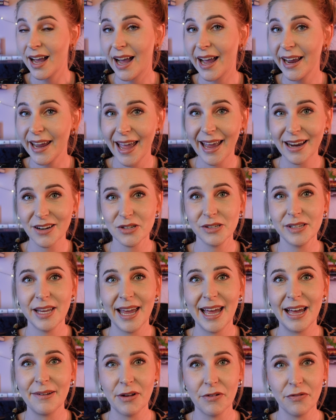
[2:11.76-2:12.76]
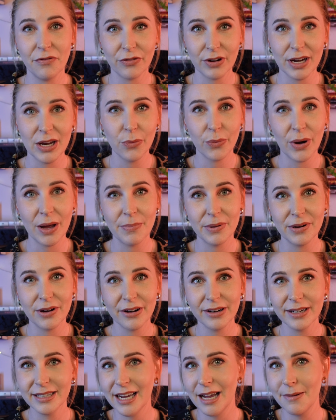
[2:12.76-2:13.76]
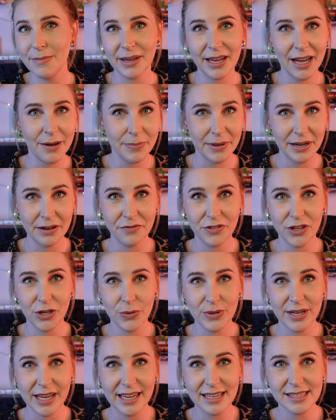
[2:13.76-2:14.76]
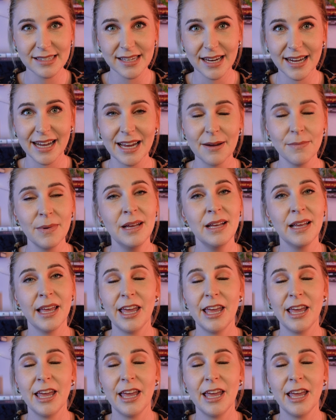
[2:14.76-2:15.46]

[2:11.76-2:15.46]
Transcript: I actually have a free webinar coming up in a few days time.